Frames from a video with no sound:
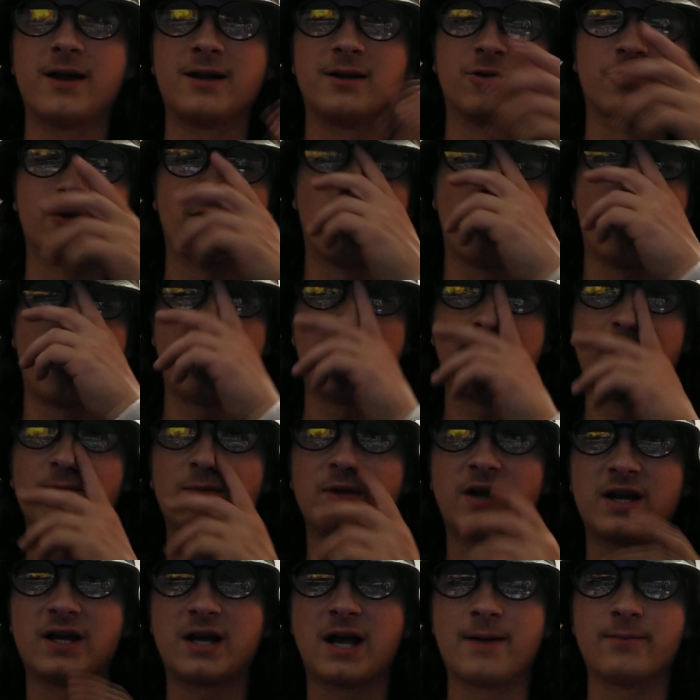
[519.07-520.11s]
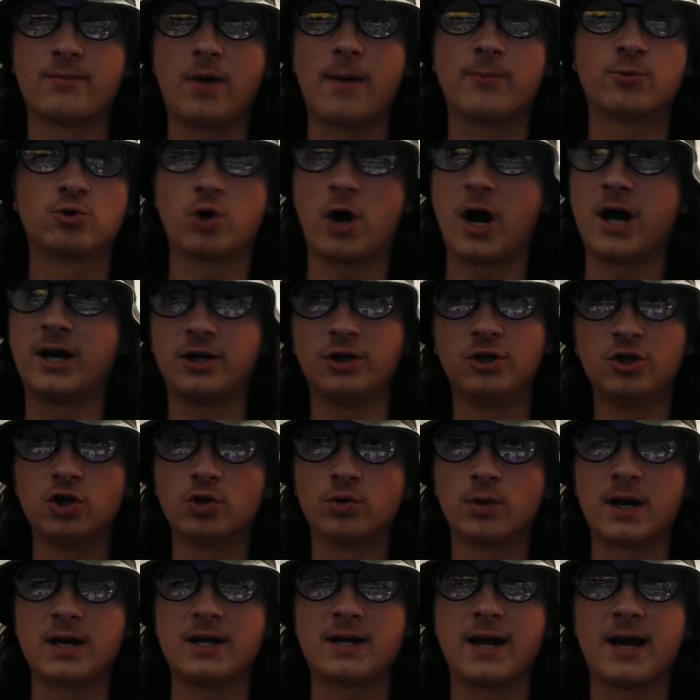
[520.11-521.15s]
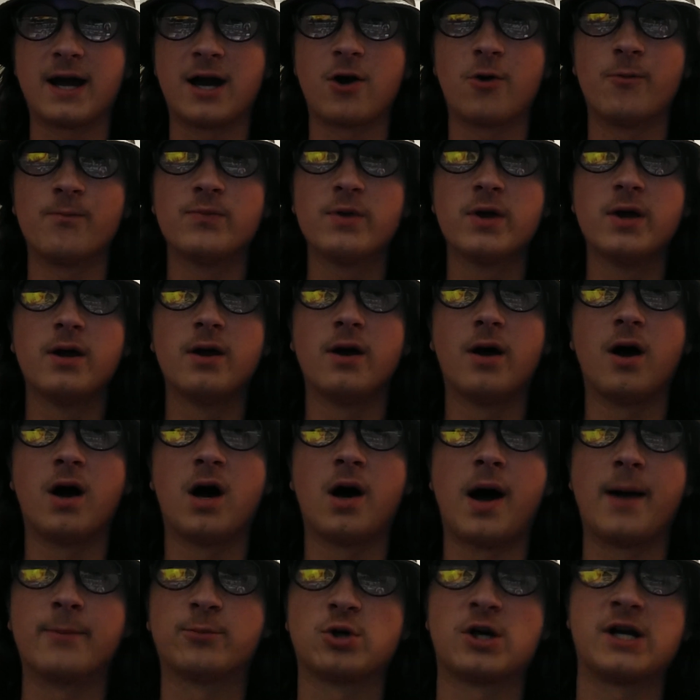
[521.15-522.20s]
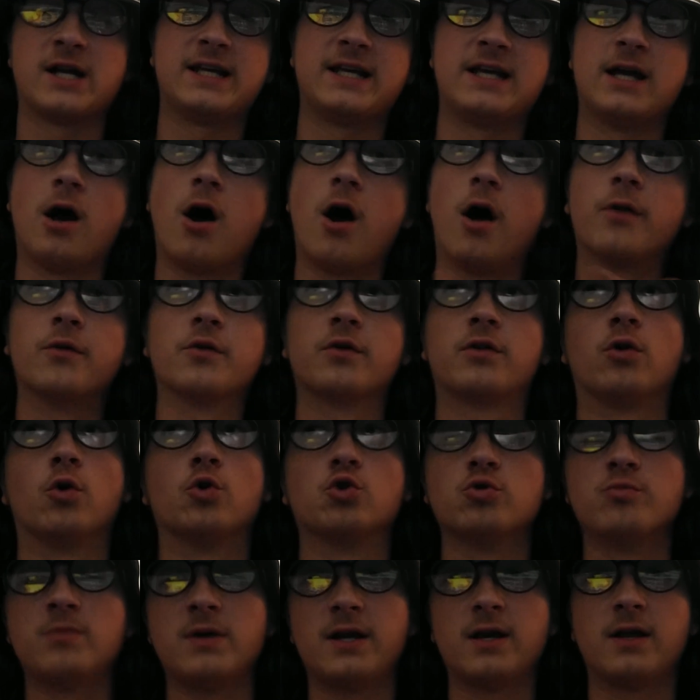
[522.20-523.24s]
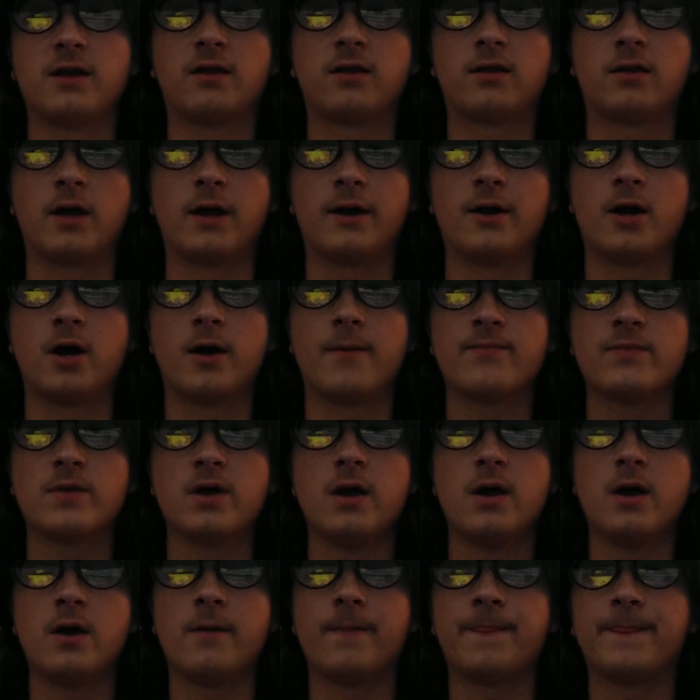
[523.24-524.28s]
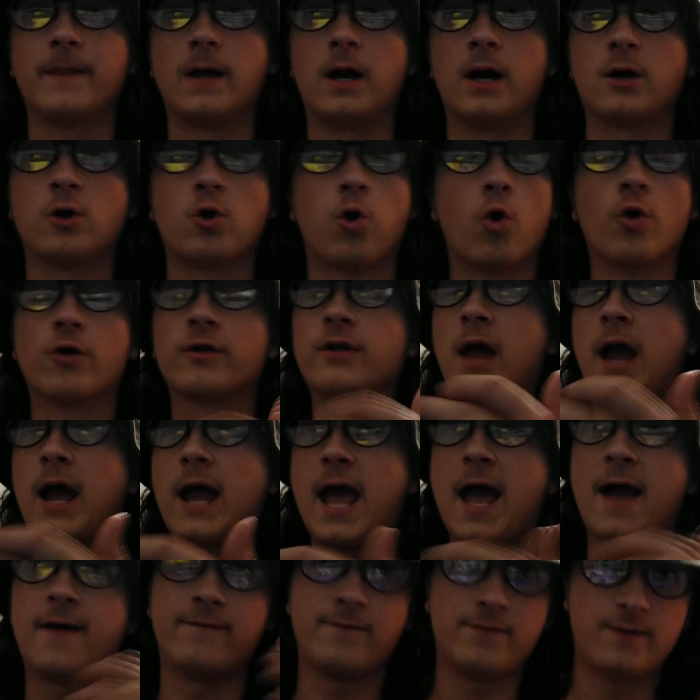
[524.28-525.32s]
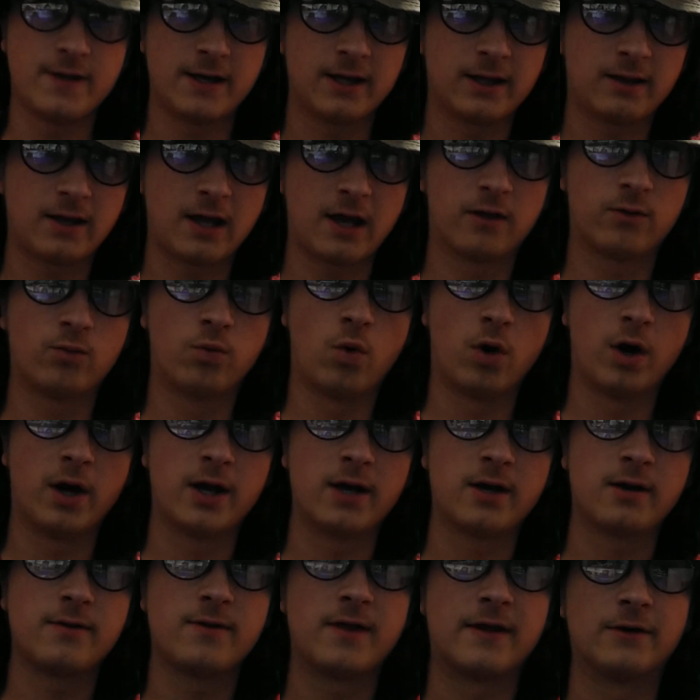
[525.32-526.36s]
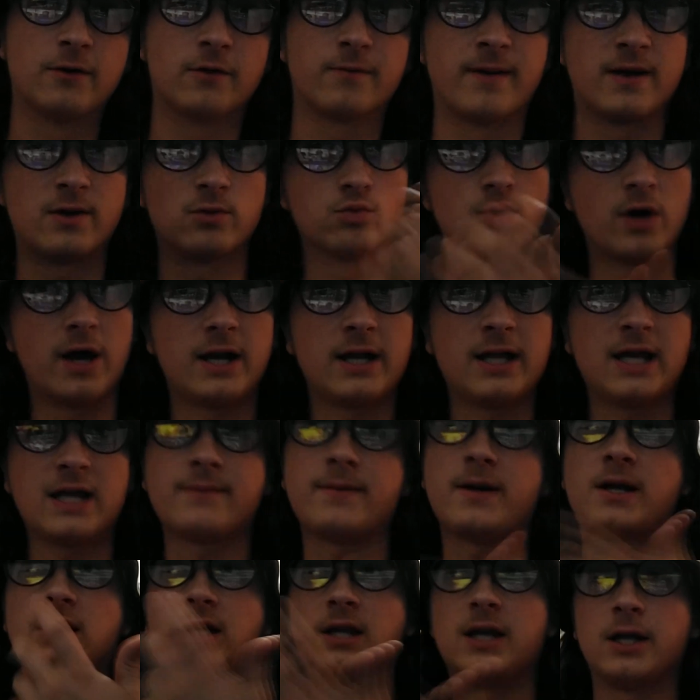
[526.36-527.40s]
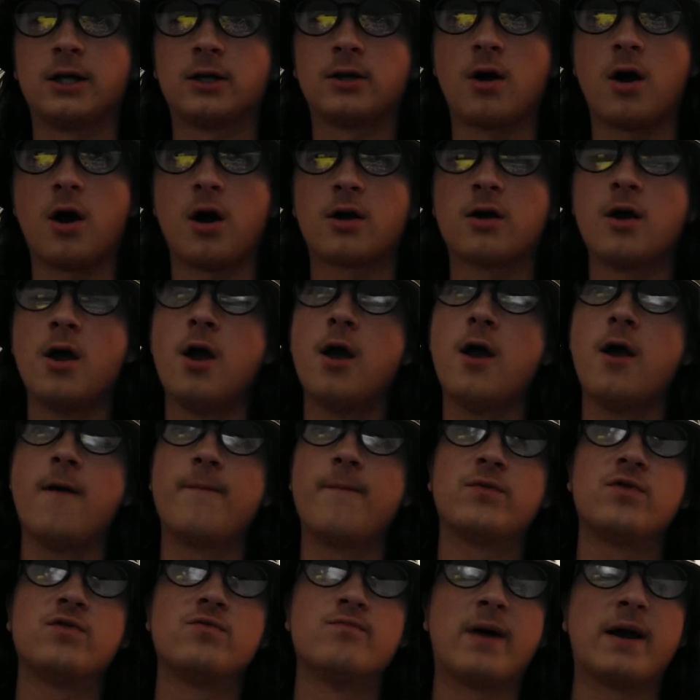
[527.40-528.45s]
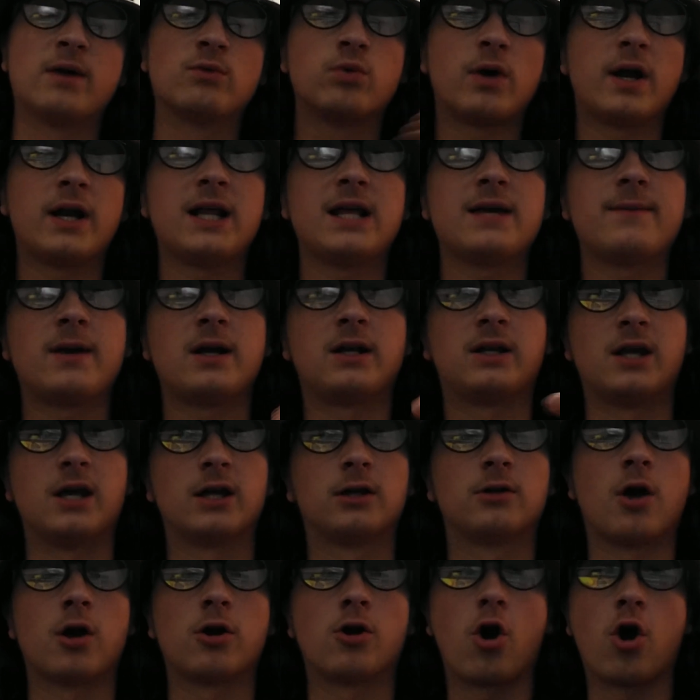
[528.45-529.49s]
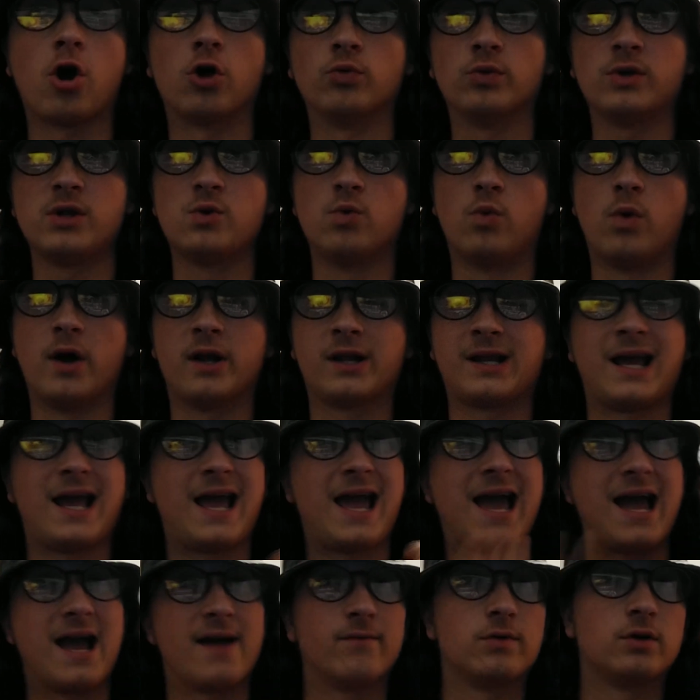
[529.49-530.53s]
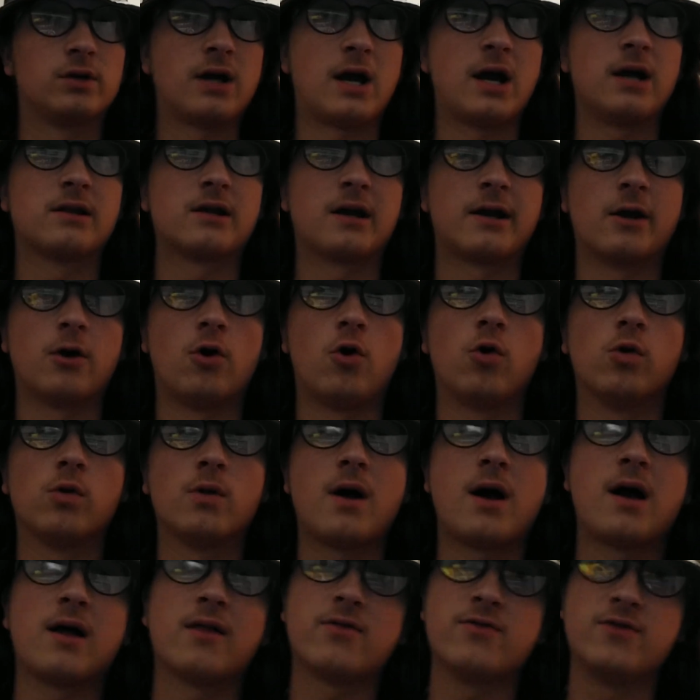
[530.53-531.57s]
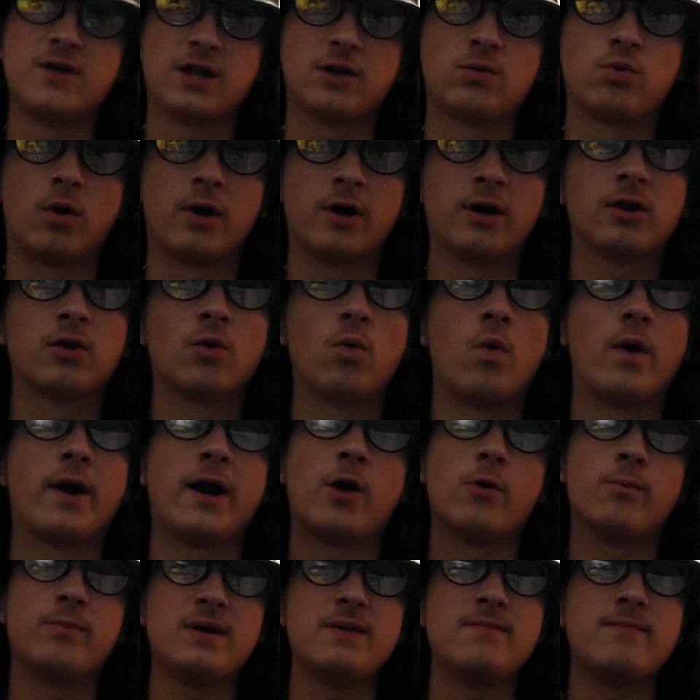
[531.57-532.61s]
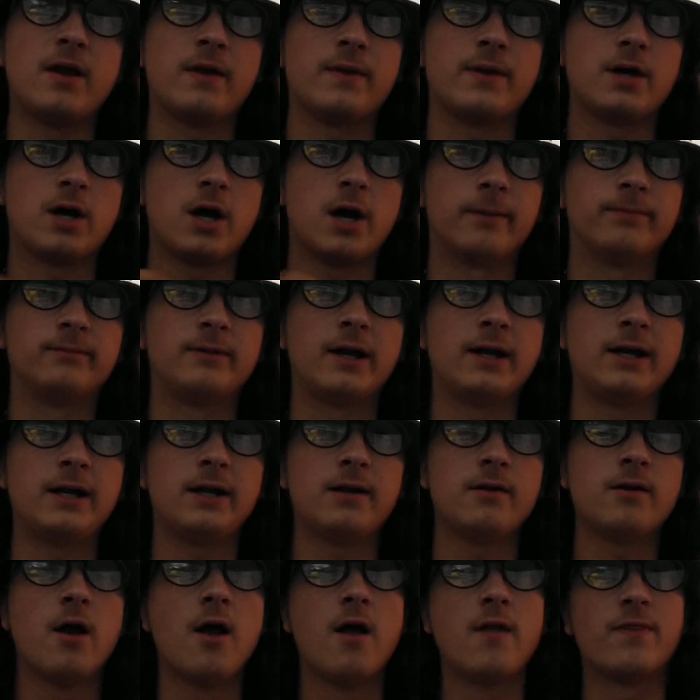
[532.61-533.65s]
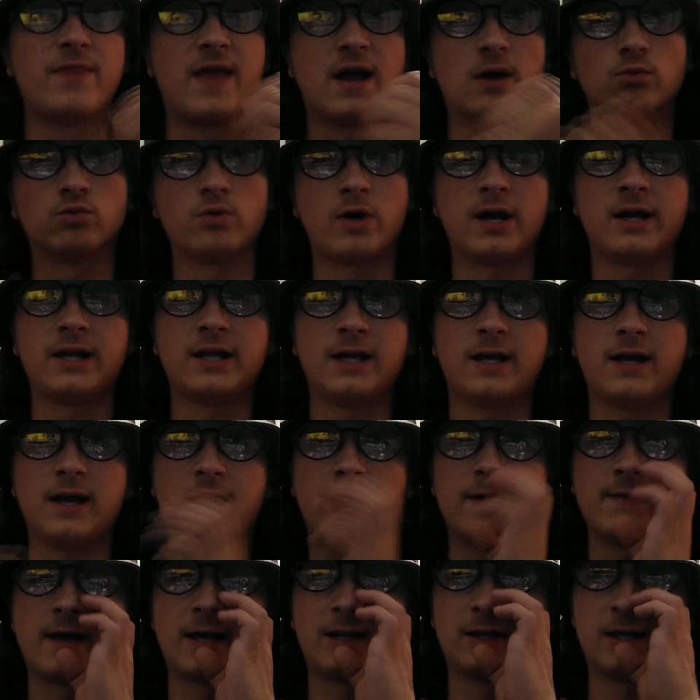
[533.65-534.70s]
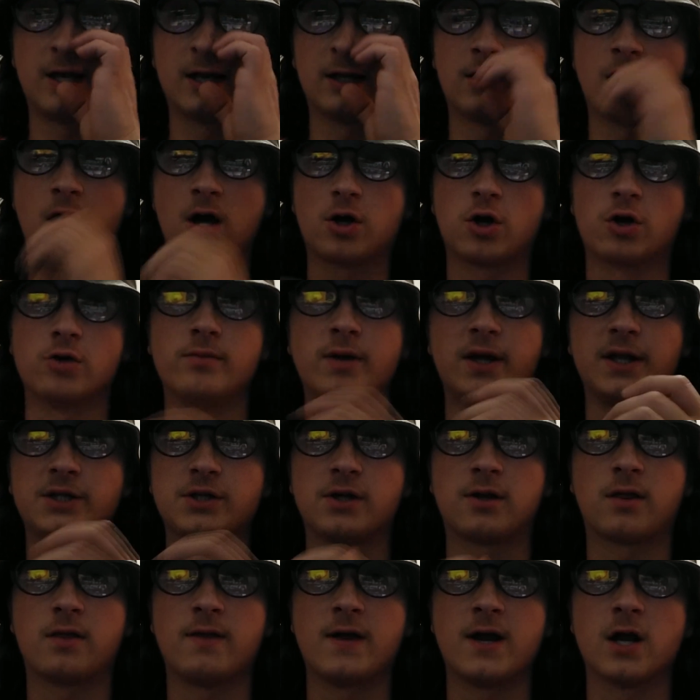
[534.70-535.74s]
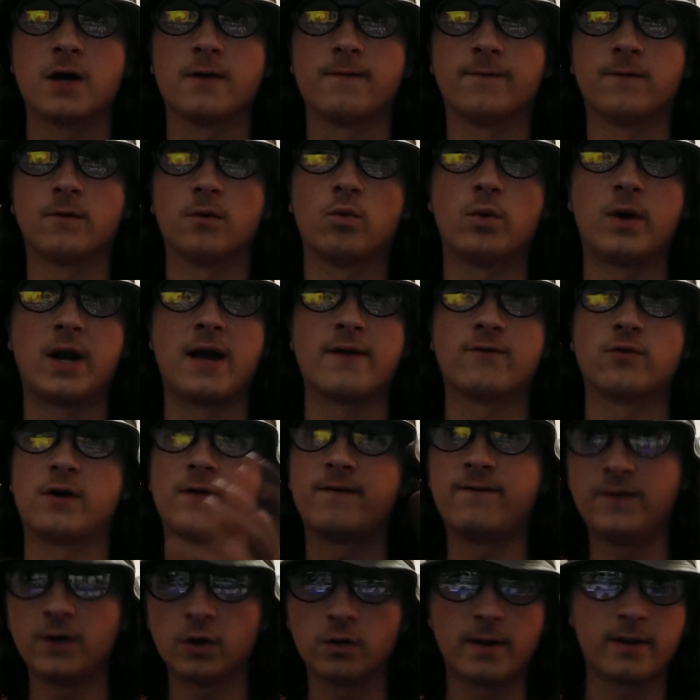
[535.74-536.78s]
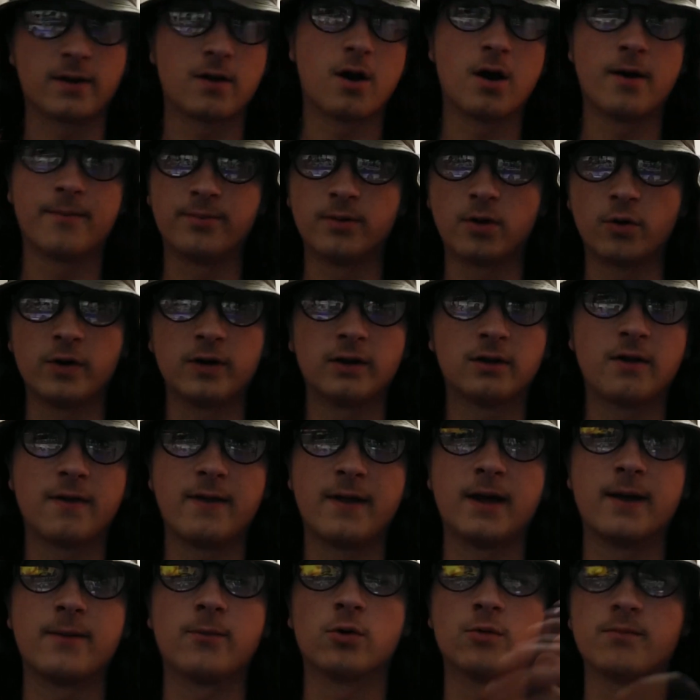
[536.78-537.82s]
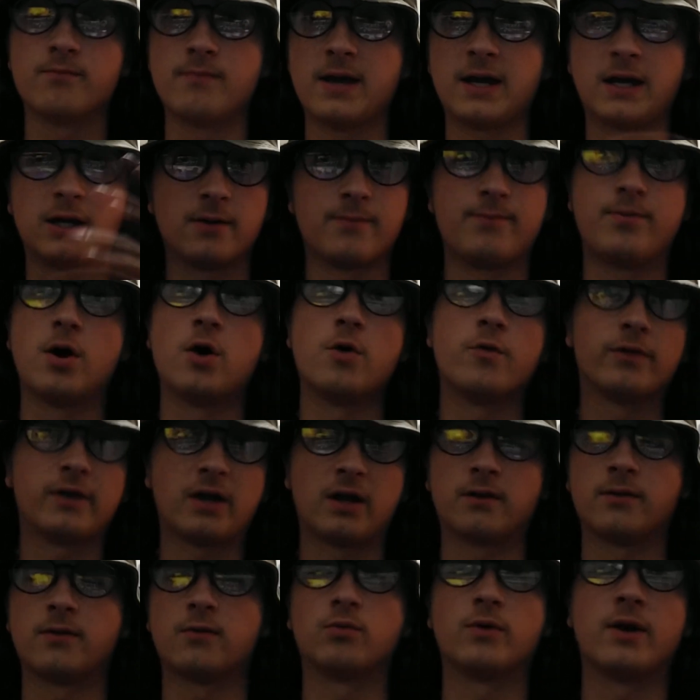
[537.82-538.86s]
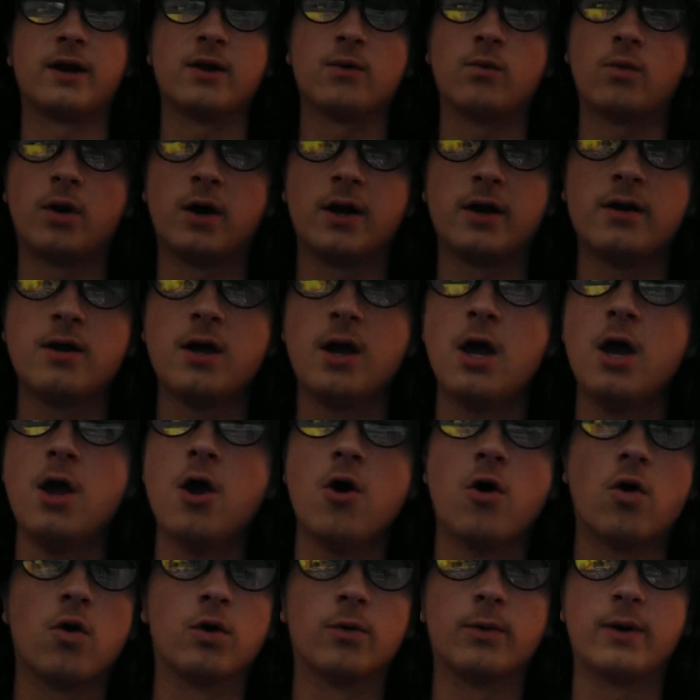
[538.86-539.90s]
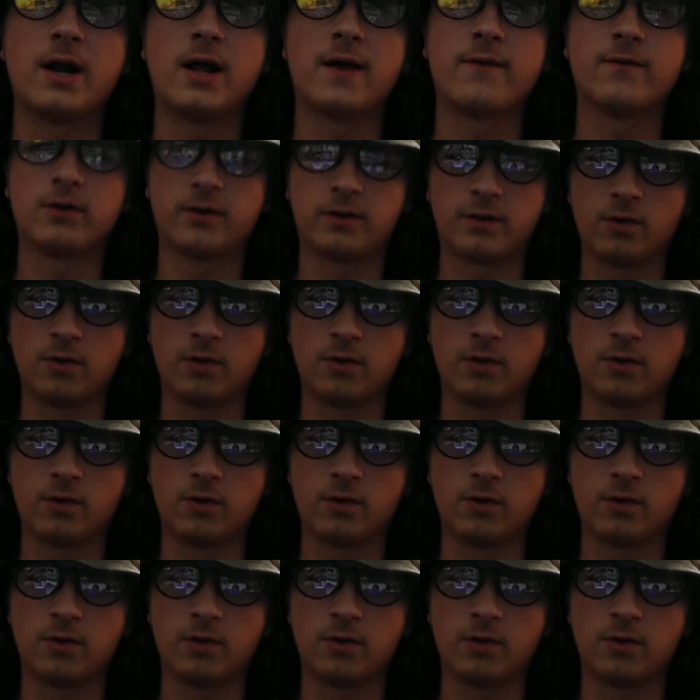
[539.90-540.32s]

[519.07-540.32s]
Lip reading: There's a lot I'm trying to do right now. I'm trying to get other social media set up. Of course, I have this as one. Then there's my Reddit and my TikTok. My Reddit and my TikTok aren't really ones I advertise on a whole lot. This one is the one I'll be mainly updating. That Reddit and that TikTok are mainly just there for whenever I feel like uploading to them or making a post on the Reddit one or whatever.